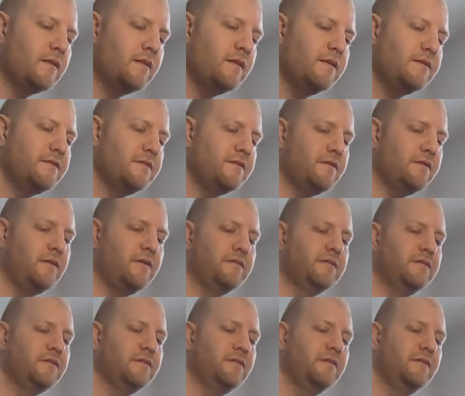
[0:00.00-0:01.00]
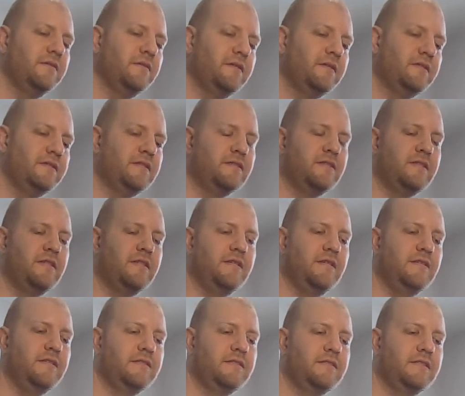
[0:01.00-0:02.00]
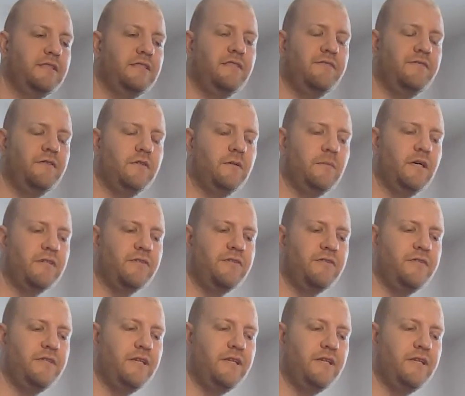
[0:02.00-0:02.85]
This is a 64 Matra